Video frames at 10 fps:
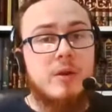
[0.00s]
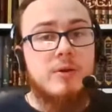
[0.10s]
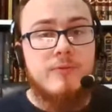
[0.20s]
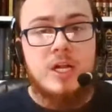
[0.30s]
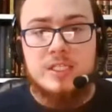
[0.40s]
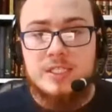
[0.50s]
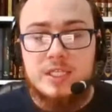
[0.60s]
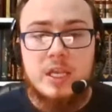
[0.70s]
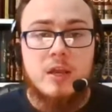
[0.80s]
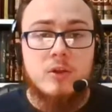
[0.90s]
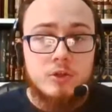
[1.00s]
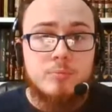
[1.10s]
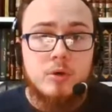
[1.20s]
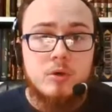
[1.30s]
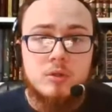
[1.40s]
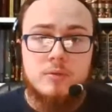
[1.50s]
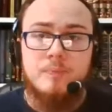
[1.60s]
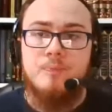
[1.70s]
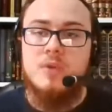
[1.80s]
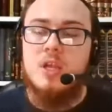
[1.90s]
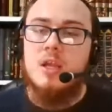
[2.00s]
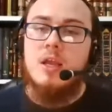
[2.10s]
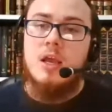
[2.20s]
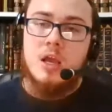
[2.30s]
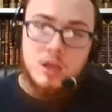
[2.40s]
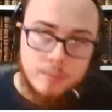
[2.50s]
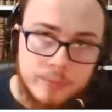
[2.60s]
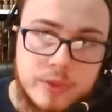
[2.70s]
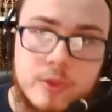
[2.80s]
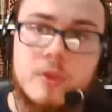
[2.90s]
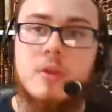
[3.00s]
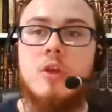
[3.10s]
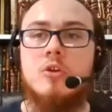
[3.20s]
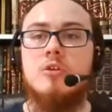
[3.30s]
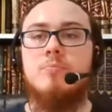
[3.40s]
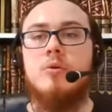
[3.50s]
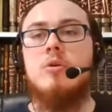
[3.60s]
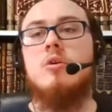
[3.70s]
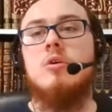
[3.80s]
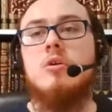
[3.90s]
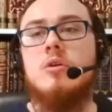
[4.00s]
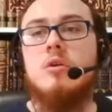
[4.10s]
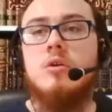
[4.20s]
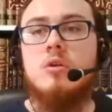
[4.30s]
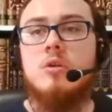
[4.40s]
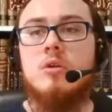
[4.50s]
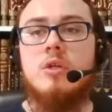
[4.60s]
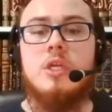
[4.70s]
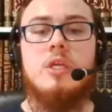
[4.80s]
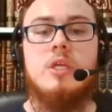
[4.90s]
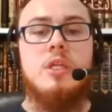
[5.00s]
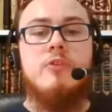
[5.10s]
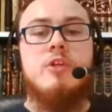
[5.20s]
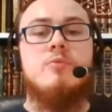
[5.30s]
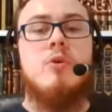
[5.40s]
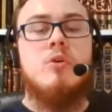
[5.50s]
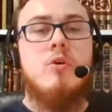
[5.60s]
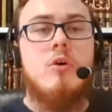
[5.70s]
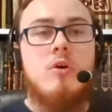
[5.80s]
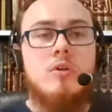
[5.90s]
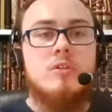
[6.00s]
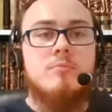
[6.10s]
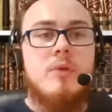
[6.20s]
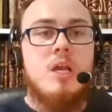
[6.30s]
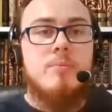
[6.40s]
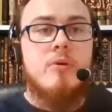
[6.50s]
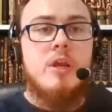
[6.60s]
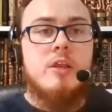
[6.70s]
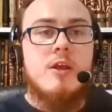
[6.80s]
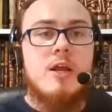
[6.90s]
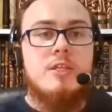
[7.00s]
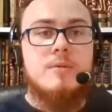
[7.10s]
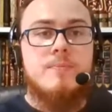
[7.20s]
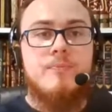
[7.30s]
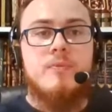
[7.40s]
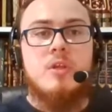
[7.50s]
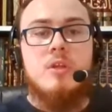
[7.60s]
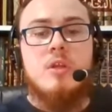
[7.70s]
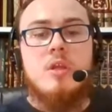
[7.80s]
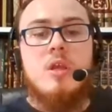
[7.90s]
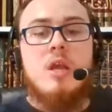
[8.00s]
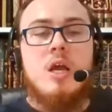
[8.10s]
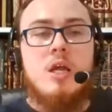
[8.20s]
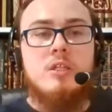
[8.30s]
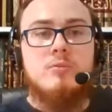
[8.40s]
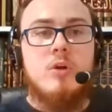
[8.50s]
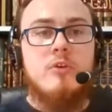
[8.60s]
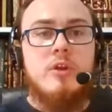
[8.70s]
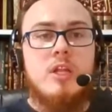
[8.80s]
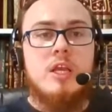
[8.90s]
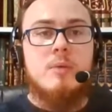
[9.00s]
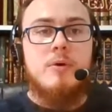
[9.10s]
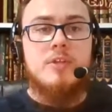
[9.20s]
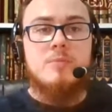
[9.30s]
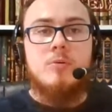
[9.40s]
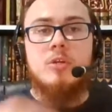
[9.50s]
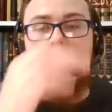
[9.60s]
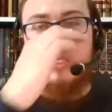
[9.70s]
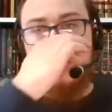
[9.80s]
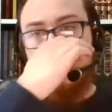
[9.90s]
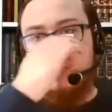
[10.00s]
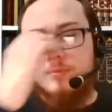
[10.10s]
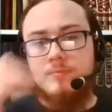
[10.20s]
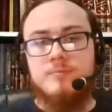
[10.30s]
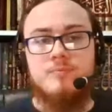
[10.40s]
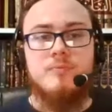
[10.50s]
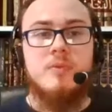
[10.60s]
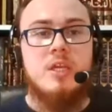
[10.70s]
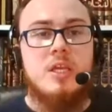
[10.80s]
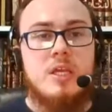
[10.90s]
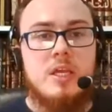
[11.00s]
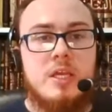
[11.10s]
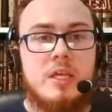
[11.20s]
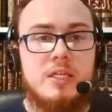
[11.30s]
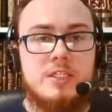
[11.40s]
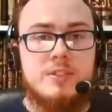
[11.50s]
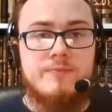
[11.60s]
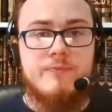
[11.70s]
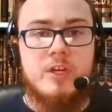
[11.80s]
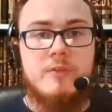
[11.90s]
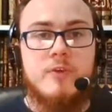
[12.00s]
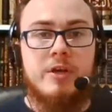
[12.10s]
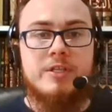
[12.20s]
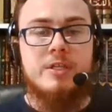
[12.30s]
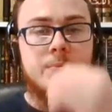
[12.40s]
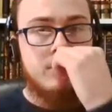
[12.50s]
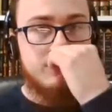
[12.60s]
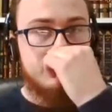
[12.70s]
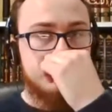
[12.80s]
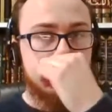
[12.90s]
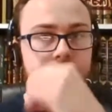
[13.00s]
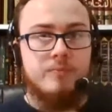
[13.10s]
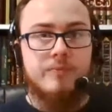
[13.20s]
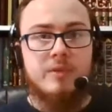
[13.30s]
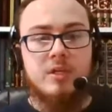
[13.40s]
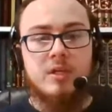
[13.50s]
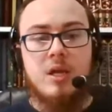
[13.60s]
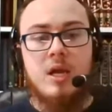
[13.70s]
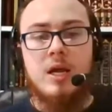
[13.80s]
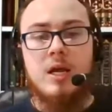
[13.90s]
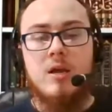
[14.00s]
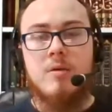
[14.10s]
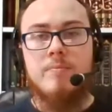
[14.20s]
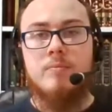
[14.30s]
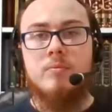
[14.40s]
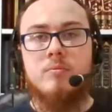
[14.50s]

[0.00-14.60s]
thing I would advise is to get a good book. A good book, there is one called My Prayer Guide. And what I really like about this book is it's very, very simple. Um,